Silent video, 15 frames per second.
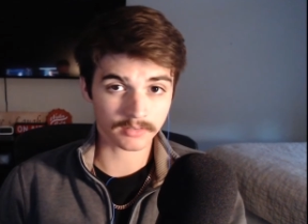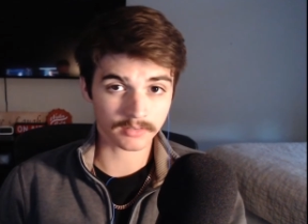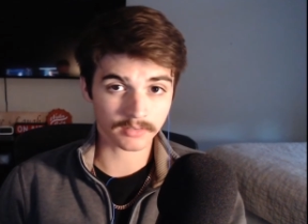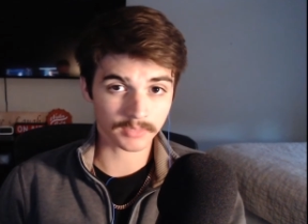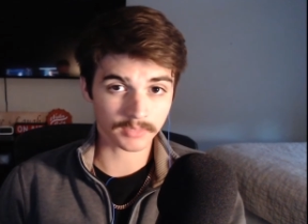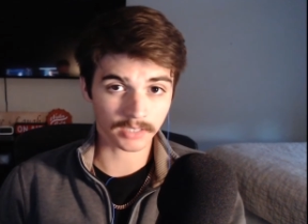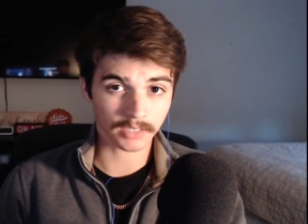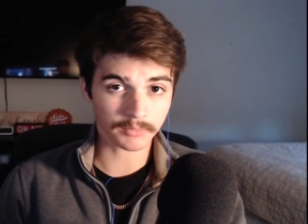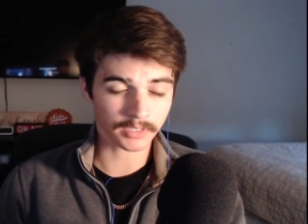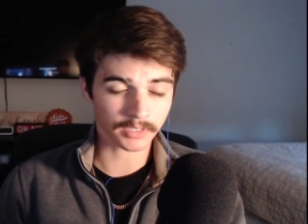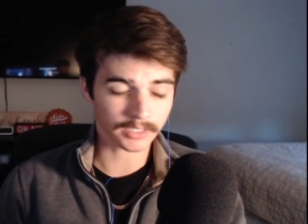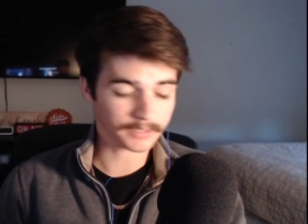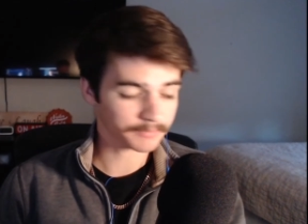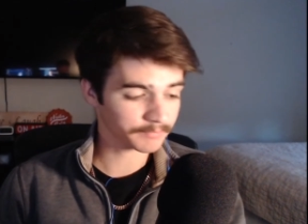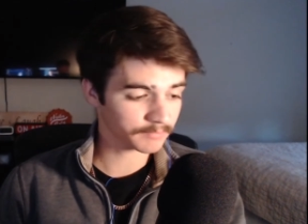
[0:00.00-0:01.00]
some time to
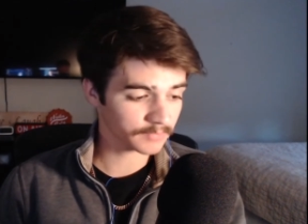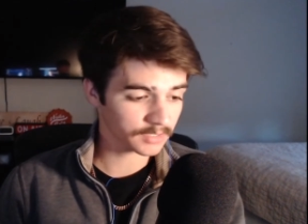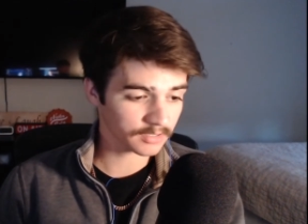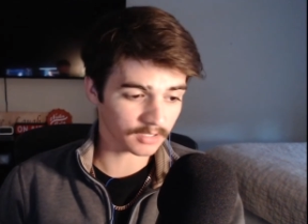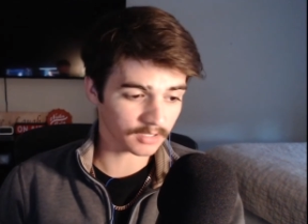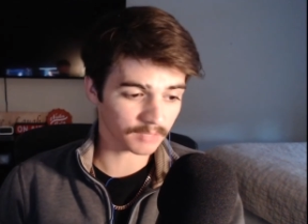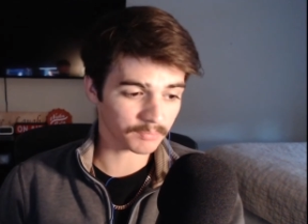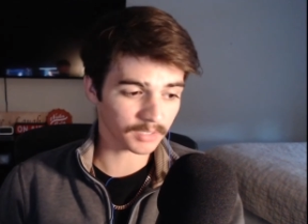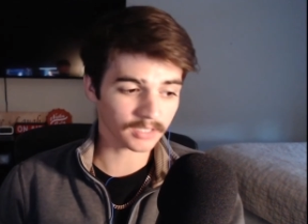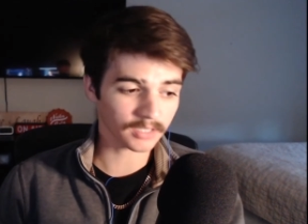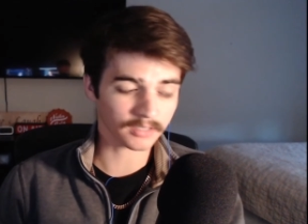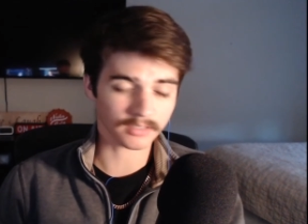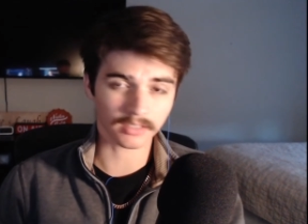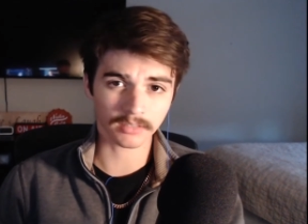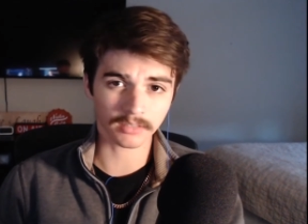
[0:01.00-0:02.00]
like step
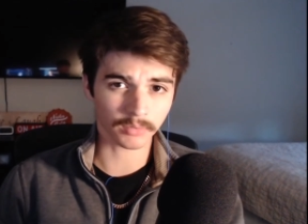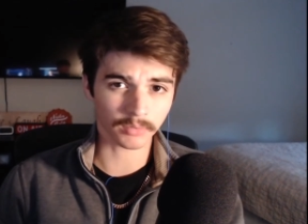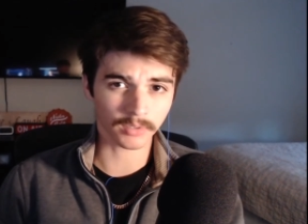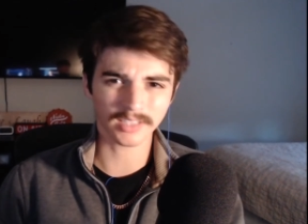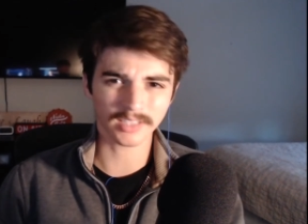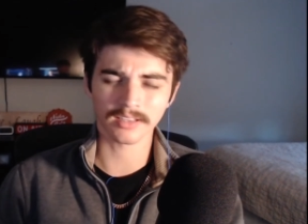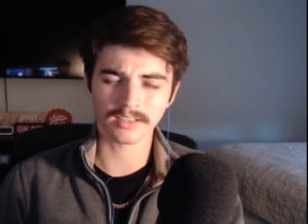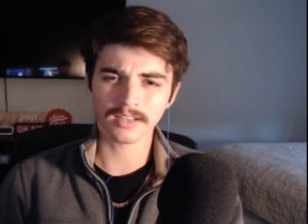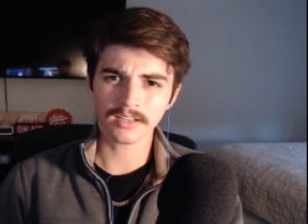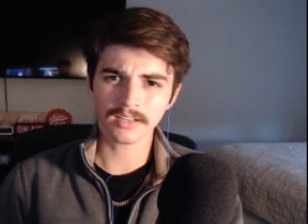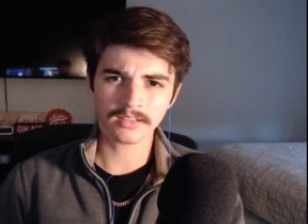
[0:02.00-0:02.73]
back, taking a break.